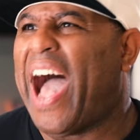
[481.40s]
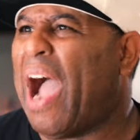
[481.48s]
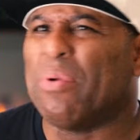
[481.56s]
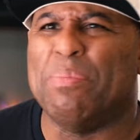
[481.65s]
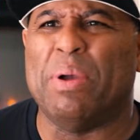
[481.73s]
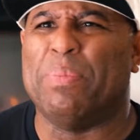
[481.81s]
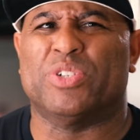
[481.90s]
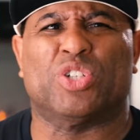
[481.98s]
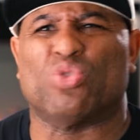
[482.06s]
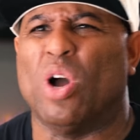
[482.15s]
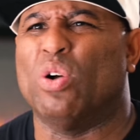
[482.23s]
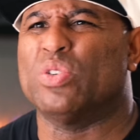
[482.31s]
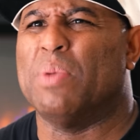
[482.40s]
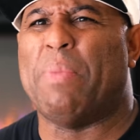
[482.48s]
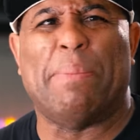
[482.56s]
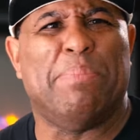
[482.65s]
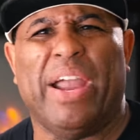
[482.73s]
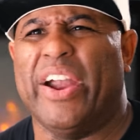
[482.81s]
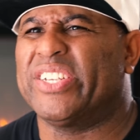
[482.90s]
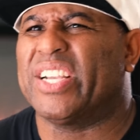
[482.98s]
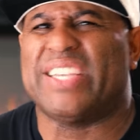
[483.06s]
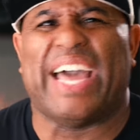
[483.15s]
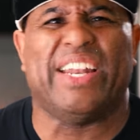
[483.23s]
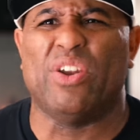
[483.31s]
I remember struggles in my marriage
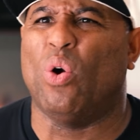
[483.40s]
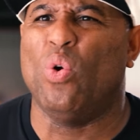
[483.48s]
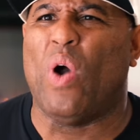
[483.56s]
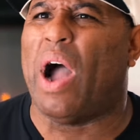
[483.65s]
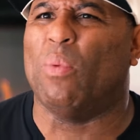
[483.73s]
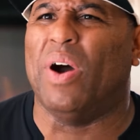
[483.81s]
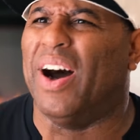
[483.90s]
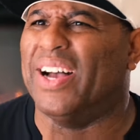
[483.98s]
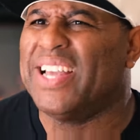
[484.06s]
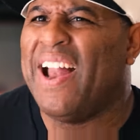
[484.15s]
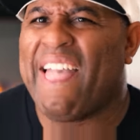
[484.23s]
because I didn't know who I was,